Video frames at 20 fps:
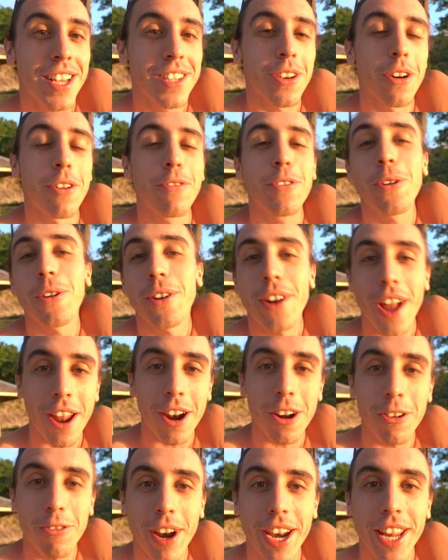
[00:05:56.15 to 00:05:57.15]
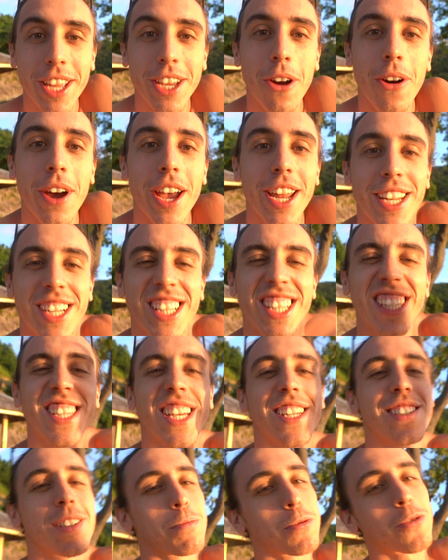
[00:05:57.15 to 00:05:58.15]
So if you are not already, go ahead and
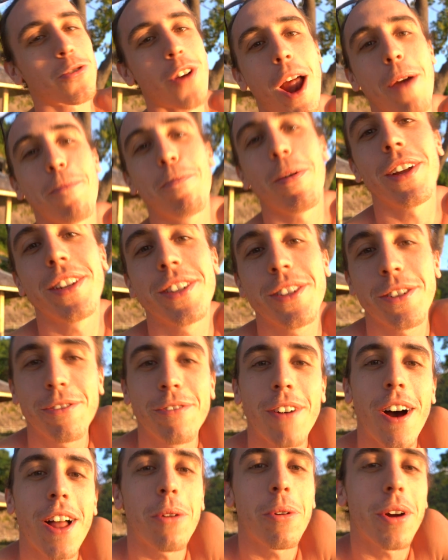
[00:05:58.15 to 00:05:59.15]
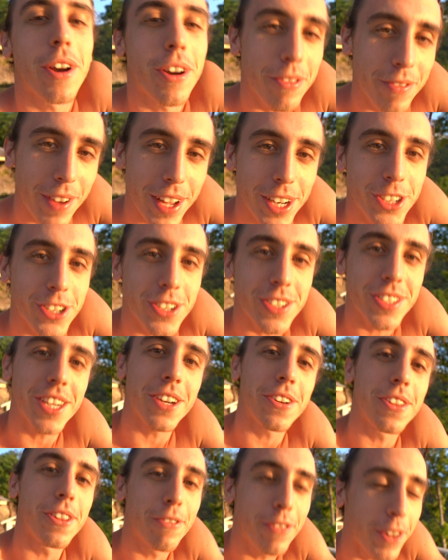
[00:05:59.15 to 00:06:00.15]
click that subscribe button to follow our adventures
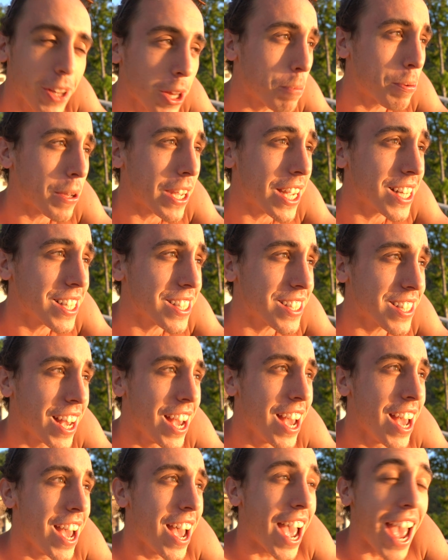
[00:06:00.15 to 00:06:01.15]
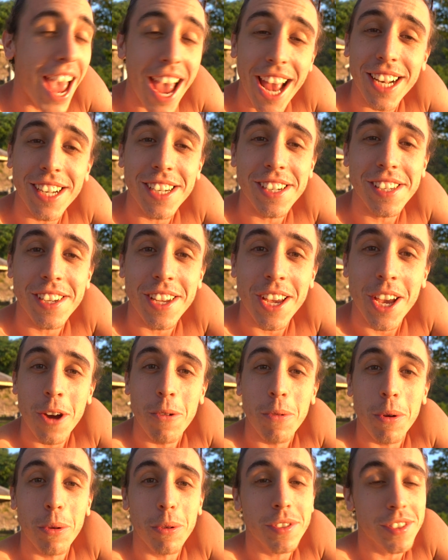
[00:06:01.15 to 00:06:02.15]
here in the Philippines, and
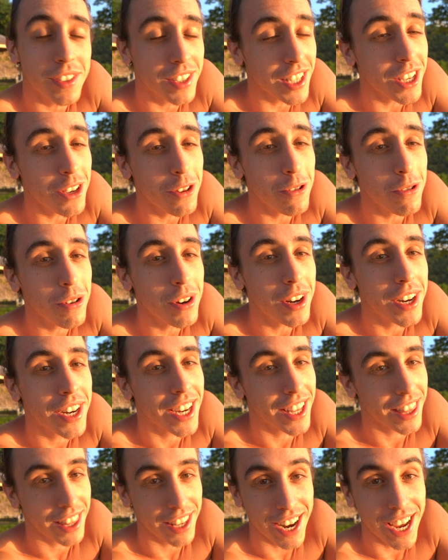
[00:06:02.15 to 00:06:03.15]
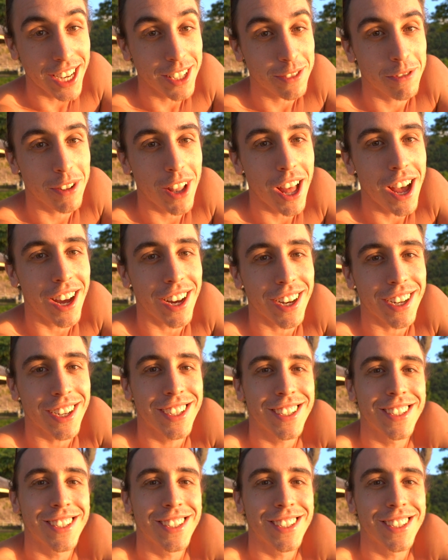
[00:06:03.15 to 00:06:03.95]
we will see you in the next vlog.